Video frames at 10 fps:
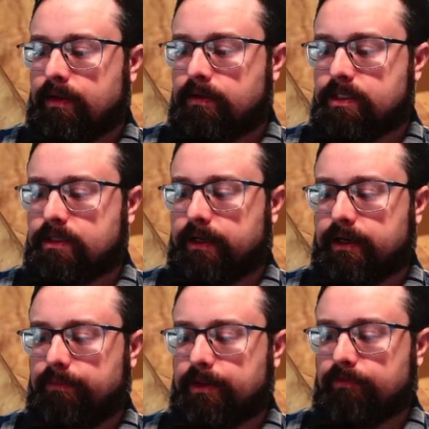Just
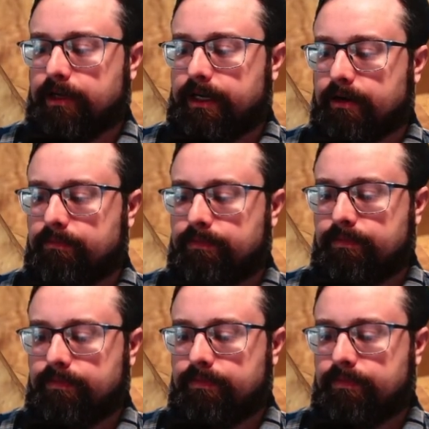clicking up to 3 here.
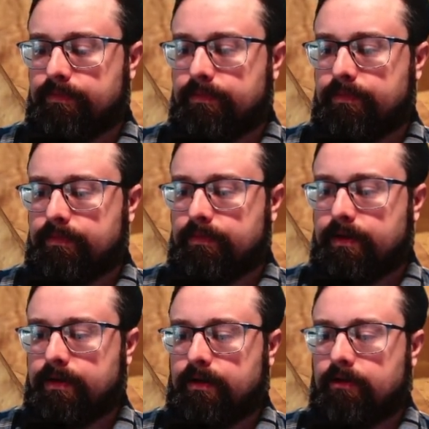
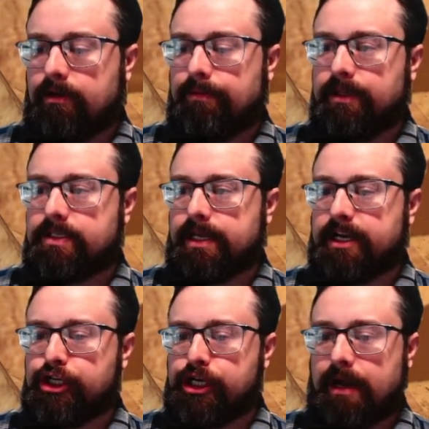Drop in the
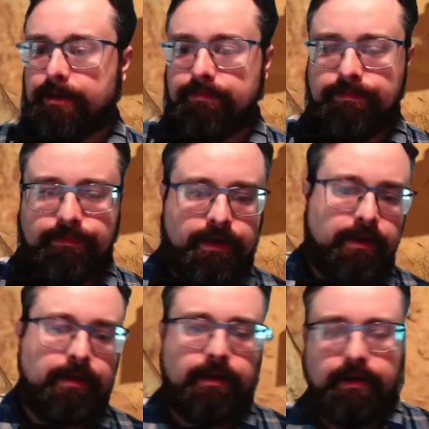second Shaman.
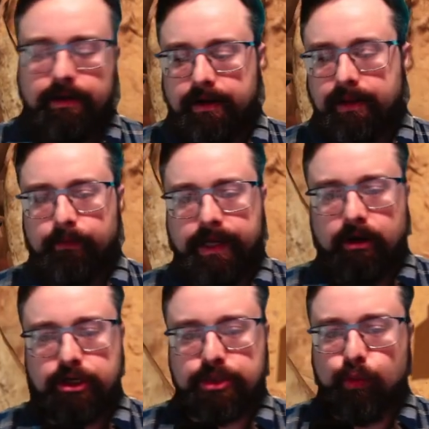And then we
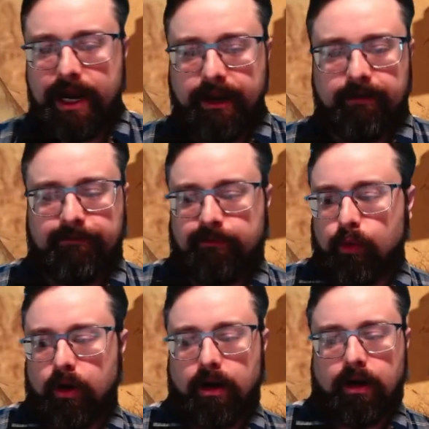are just waiting
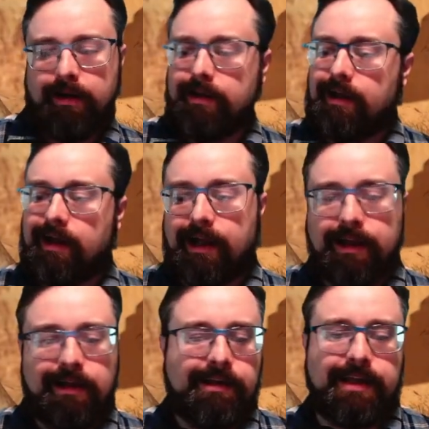for
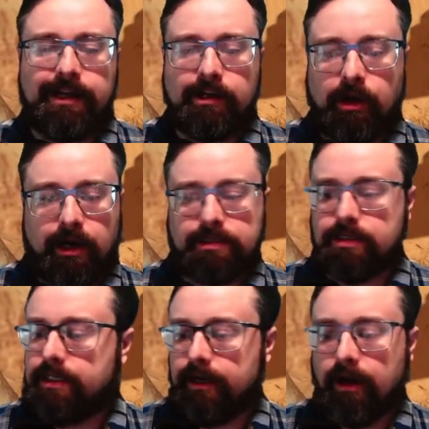10
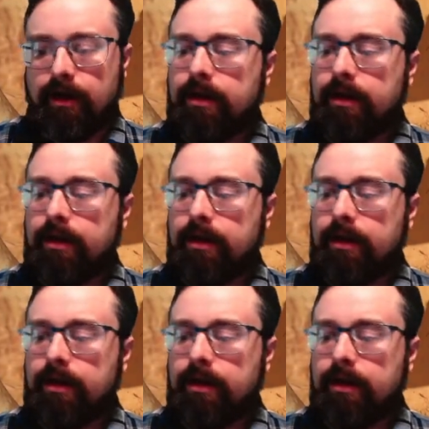cost here.